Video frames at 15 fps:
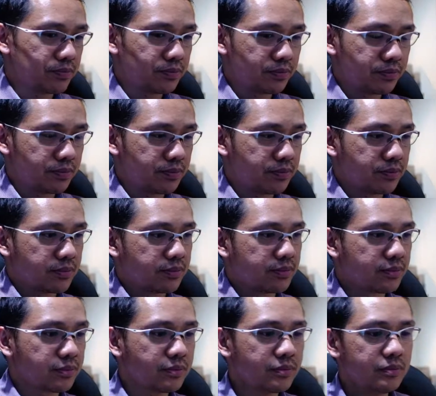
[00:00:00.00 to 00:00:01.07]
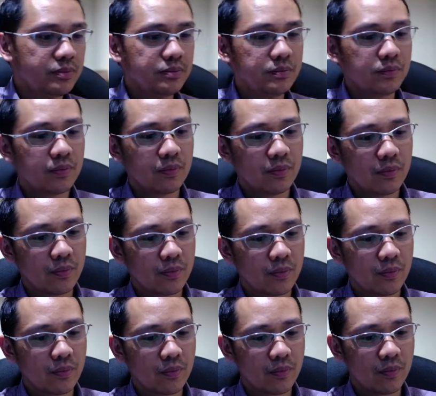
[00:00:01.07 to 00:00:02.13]

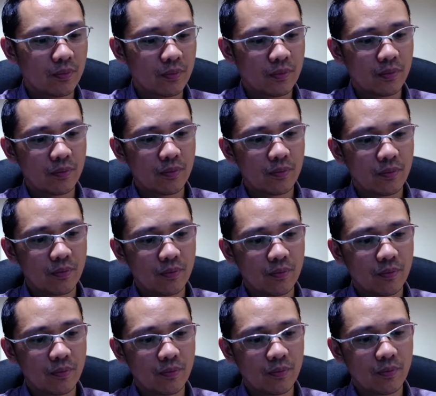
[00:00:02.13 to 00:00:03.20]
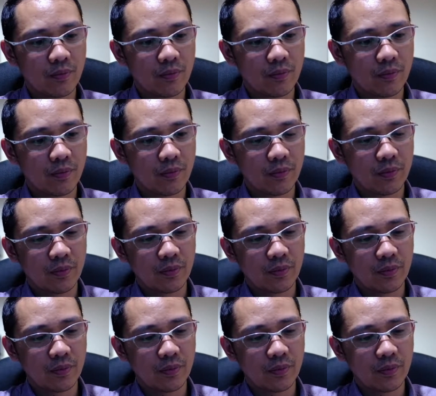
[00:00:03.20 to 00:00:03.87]
(silence)